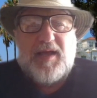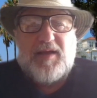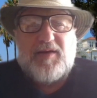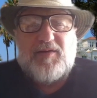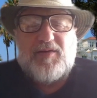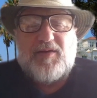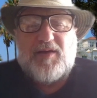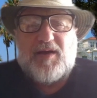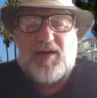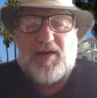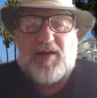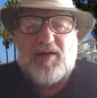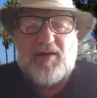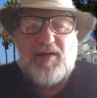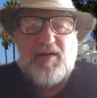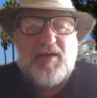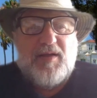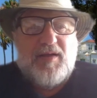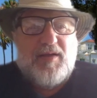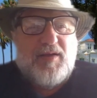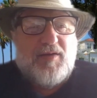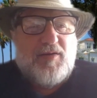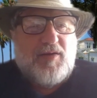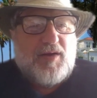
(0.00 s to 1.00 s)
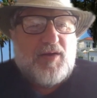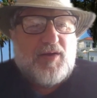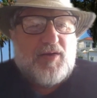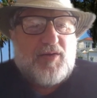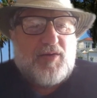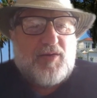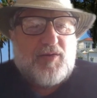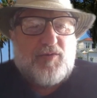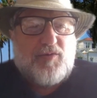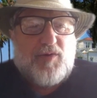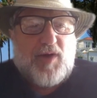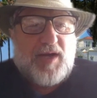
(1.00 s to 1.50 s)

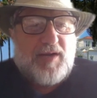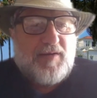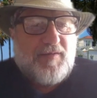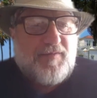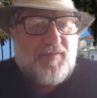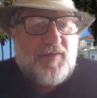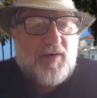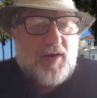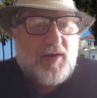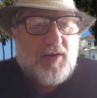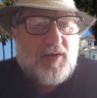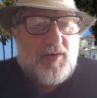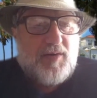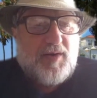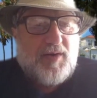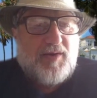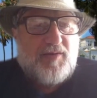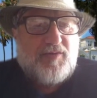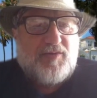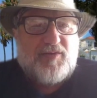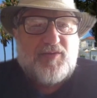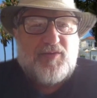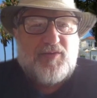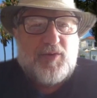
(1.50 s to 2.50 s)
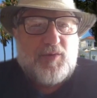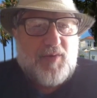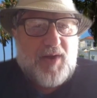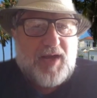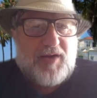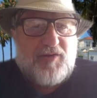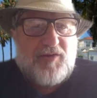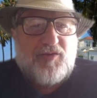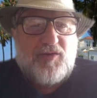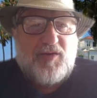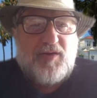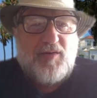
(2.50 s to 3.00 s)
try to follow His
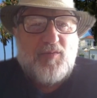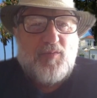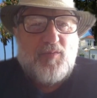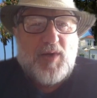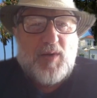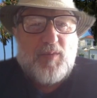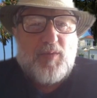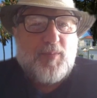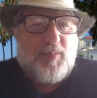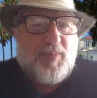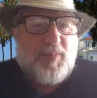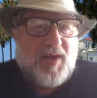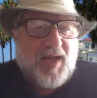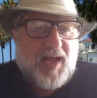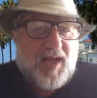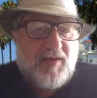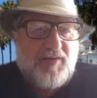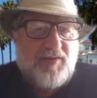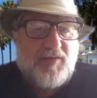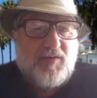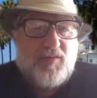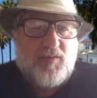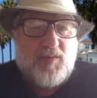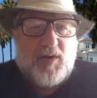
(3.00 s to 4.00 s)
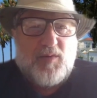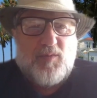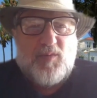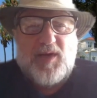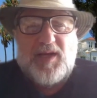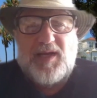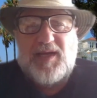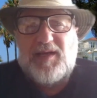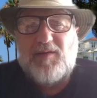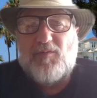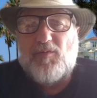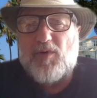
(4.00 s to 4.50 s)
direction, we were blessed. When
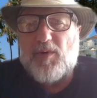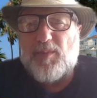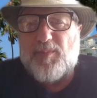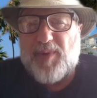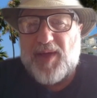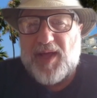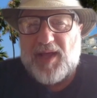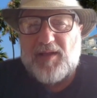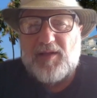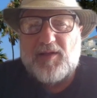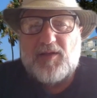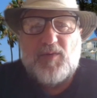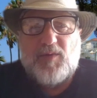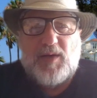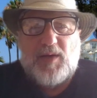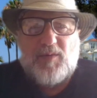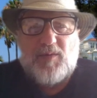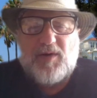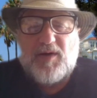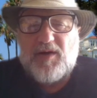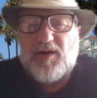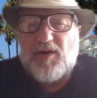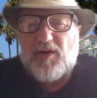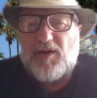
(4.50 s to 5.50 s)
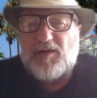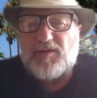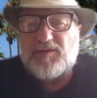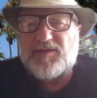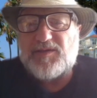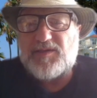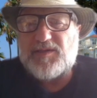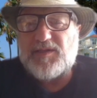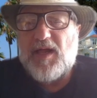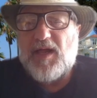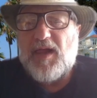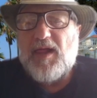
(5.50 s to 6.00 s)
we rebelled, we were
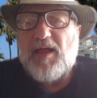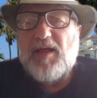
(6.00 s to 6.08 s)
cursed.